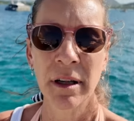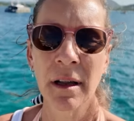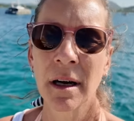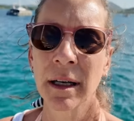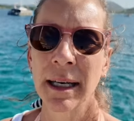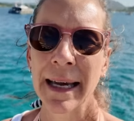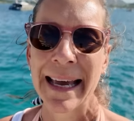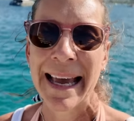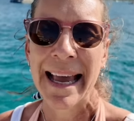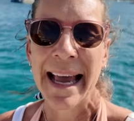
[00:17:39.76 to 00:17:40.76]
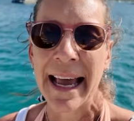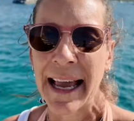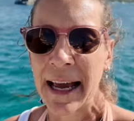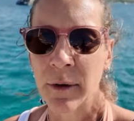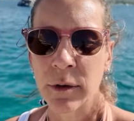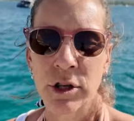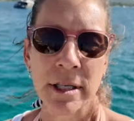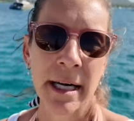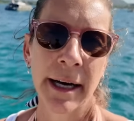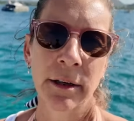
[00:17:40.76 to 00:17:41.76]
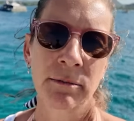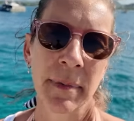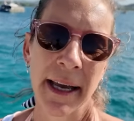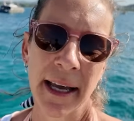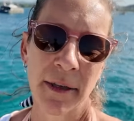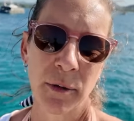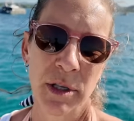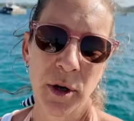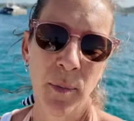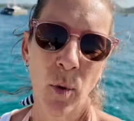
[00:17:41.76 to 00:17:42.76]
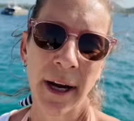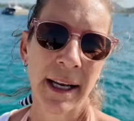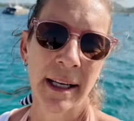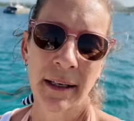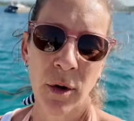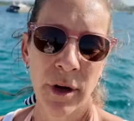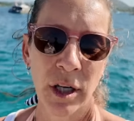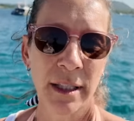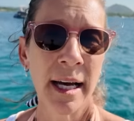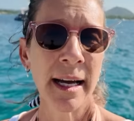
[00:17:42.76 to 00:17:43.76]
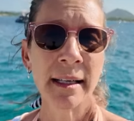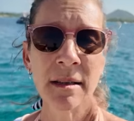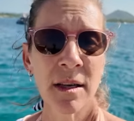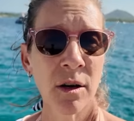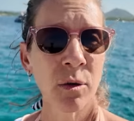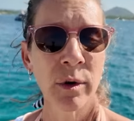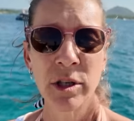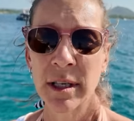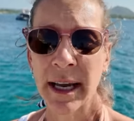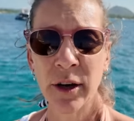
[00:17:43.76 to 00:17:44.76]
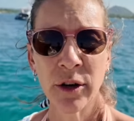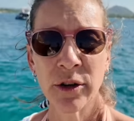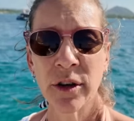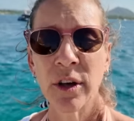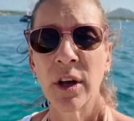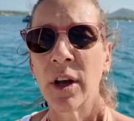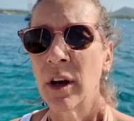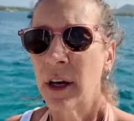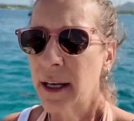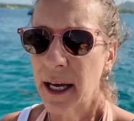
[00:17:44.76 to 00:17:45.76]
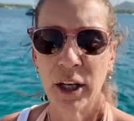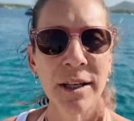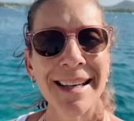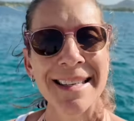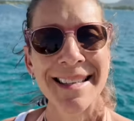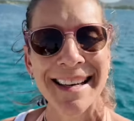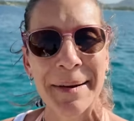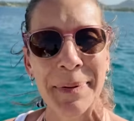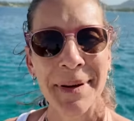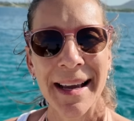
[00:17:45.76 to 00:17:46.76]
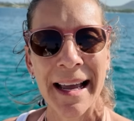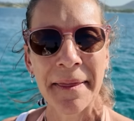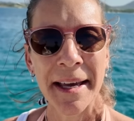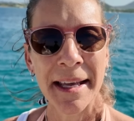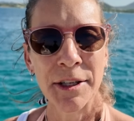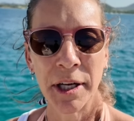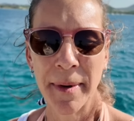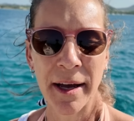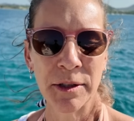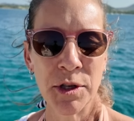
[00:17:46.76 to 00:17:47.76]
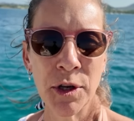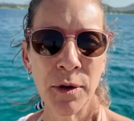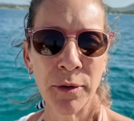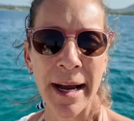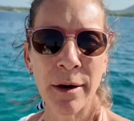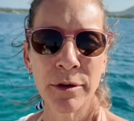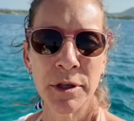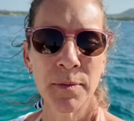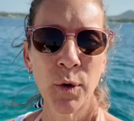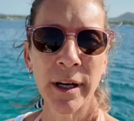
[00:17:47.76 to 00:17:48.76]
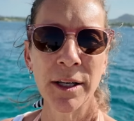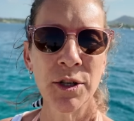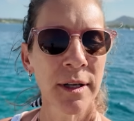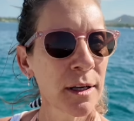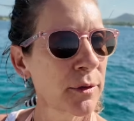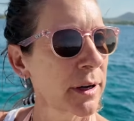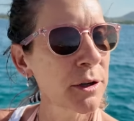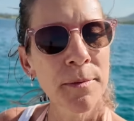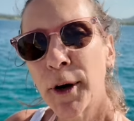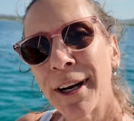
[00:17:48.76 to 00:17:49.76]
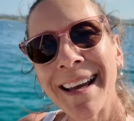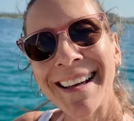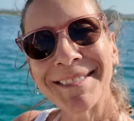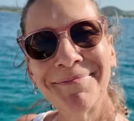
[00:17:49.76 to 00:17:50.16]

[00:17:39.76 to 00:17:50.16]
o'clock, and we were just tired, and there was no point in going all night, so we just anchored. Got a good night's sleep, and then took about 2-3 hours this morning to get over here to Martinique.